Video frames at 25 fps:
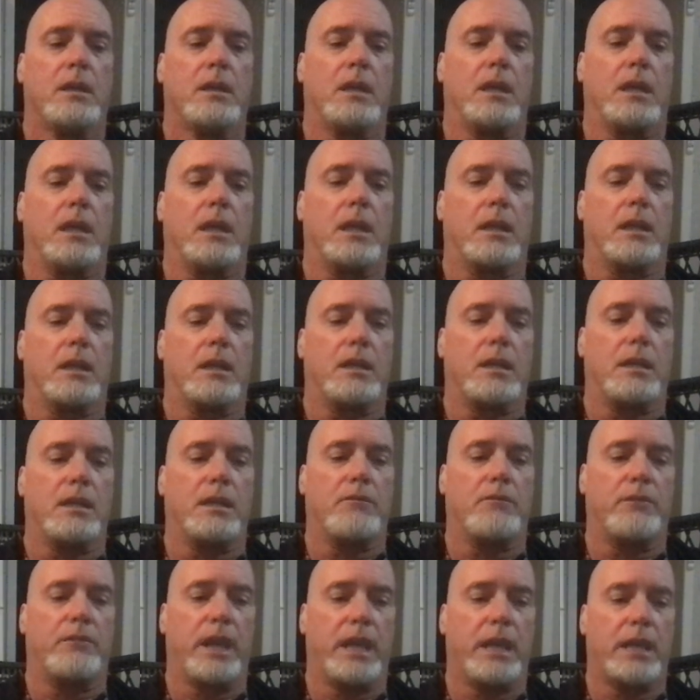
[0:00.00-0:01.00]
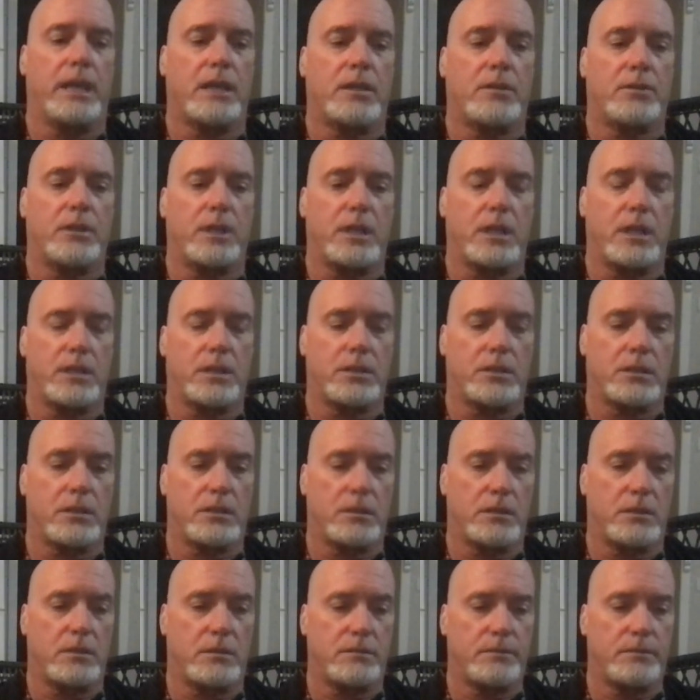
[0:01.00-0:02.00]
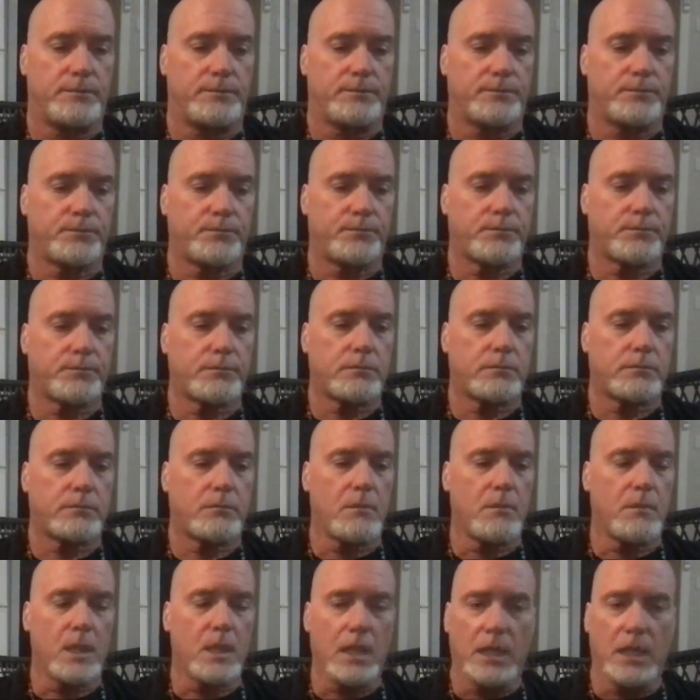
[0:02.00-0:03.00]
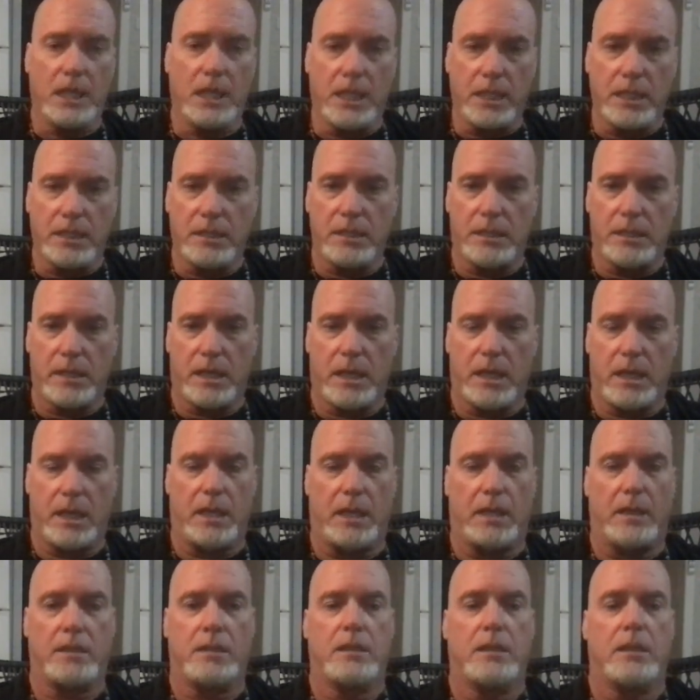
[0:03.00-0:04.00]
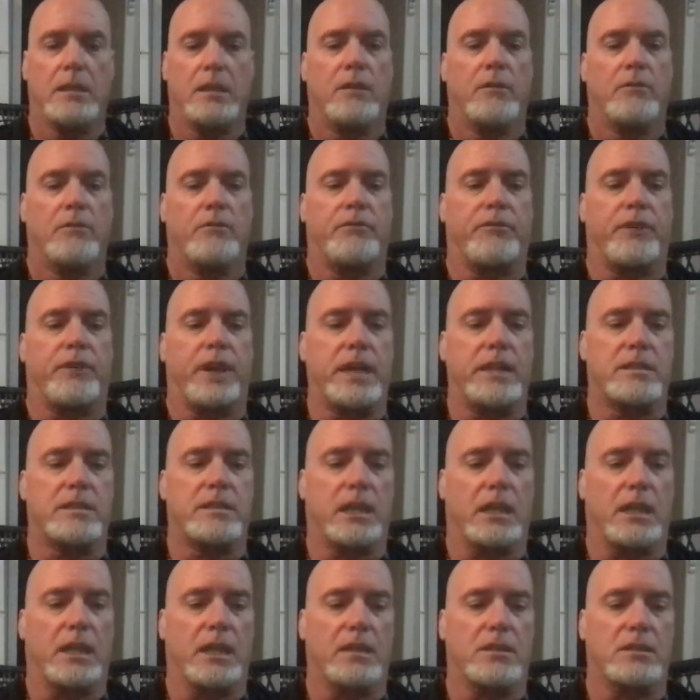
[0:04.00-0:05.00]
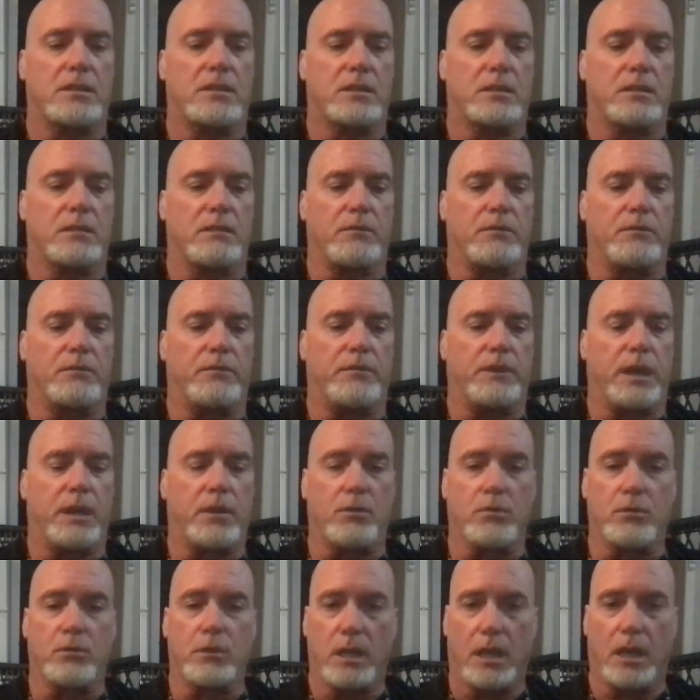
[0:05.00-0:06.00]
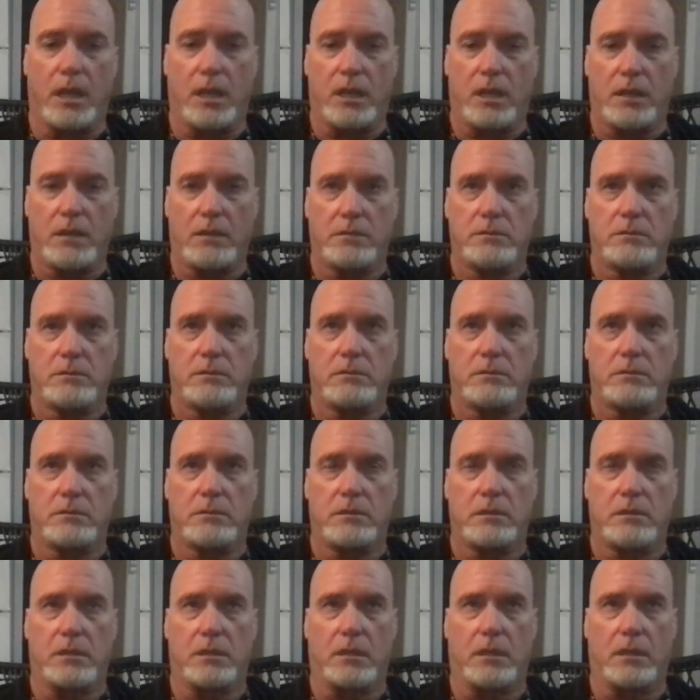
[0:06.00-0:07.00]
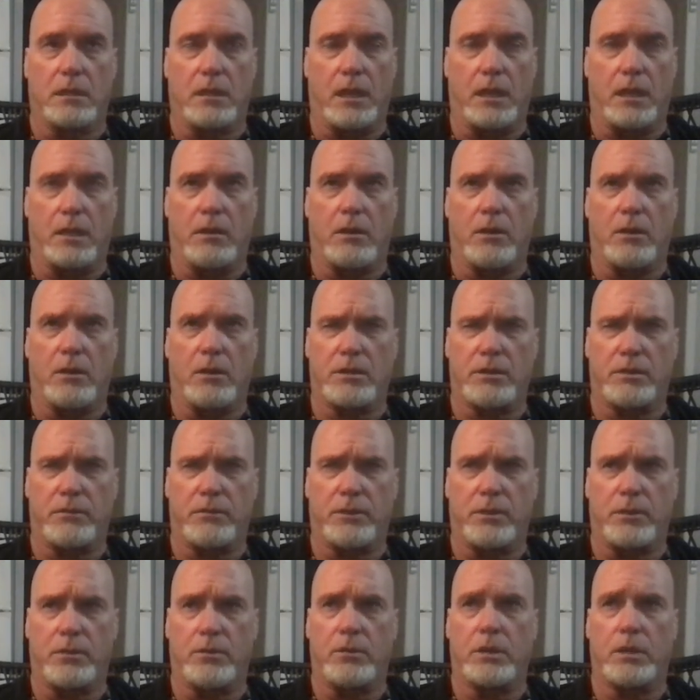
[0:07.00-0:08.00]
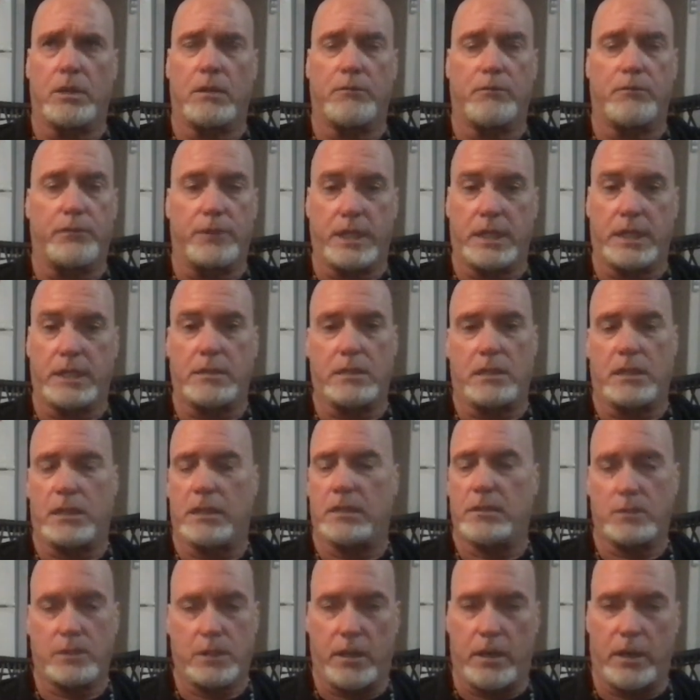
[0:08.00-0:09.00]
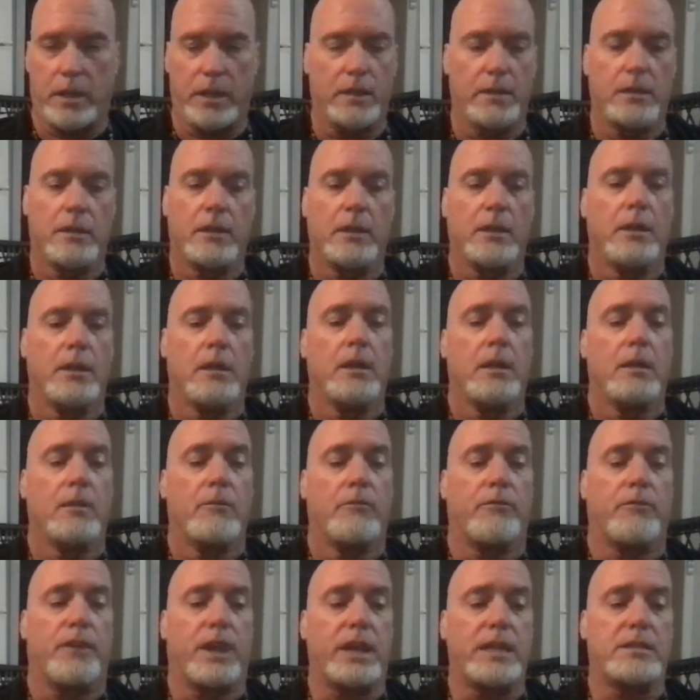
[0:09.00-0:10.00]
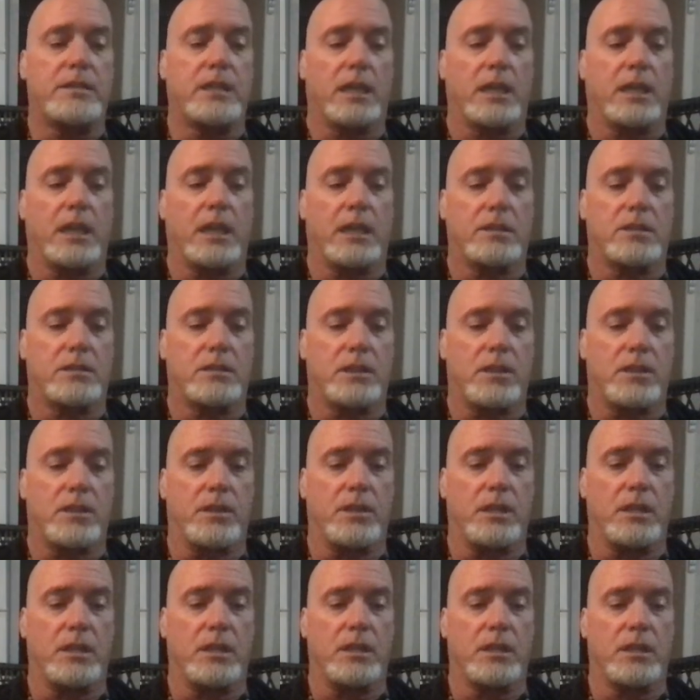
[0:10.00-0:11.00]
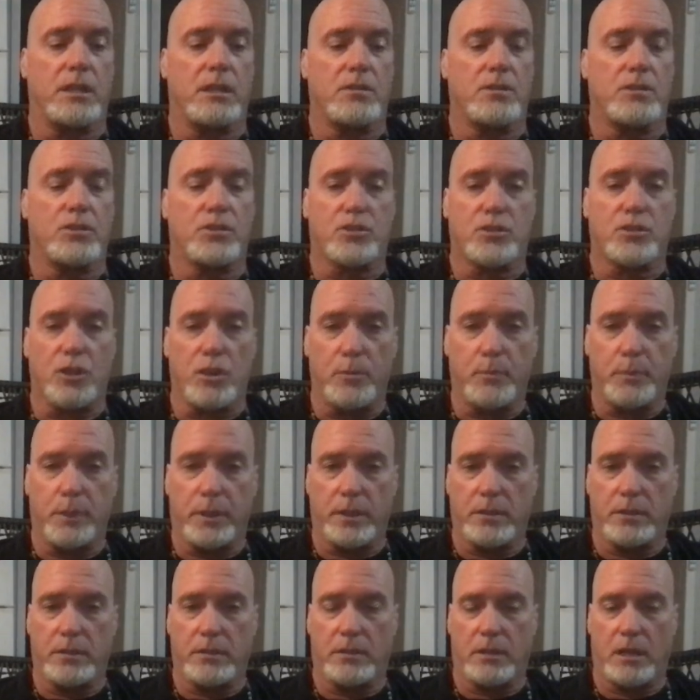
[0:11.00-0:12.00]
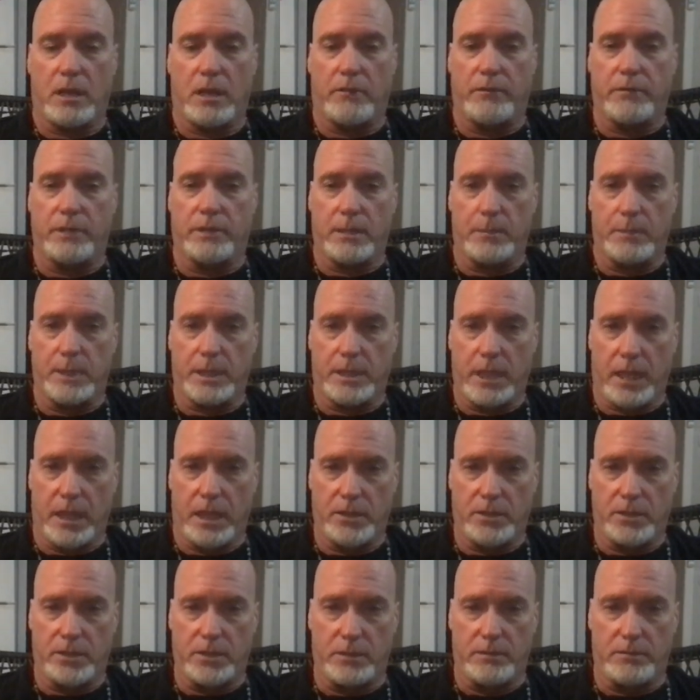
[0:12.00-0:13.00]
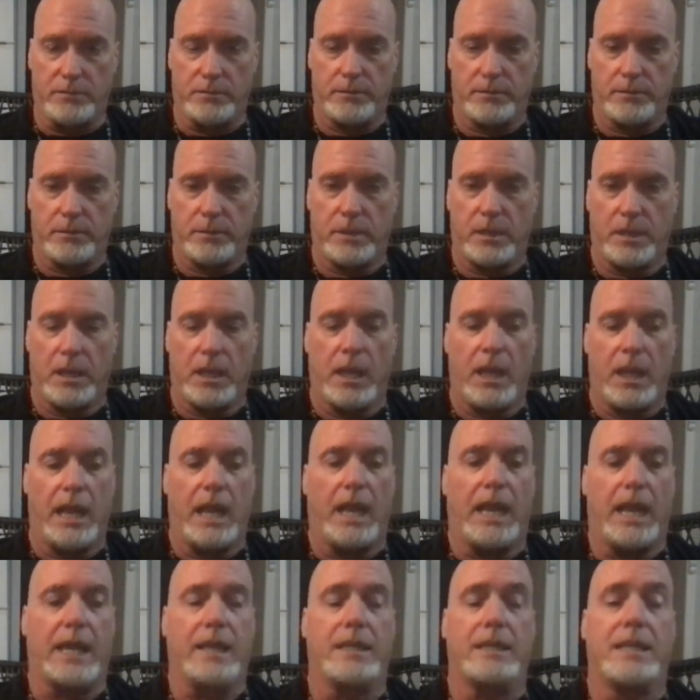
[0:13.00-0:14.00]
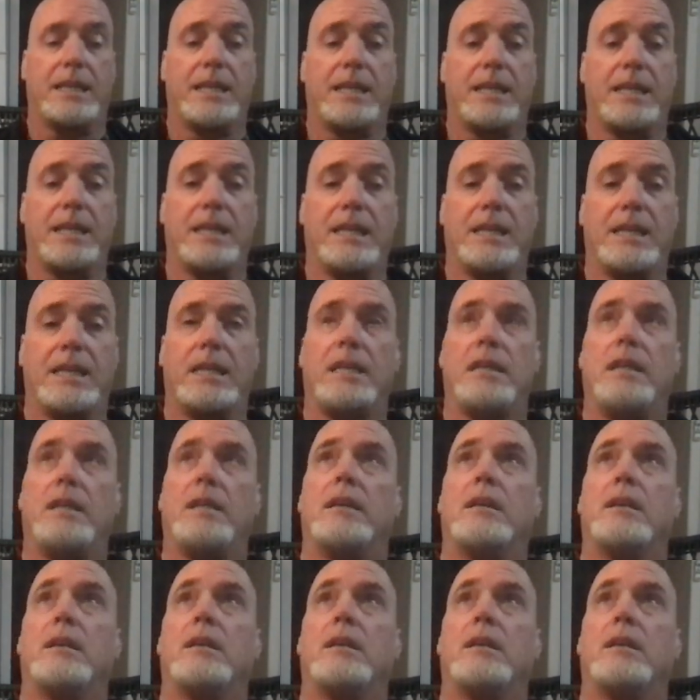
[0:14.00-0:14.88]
In the Vedic tradition, Indra fights against Varuna, or is it Varuna? Vritra, sorry. Fights against the serpent of limitation. And he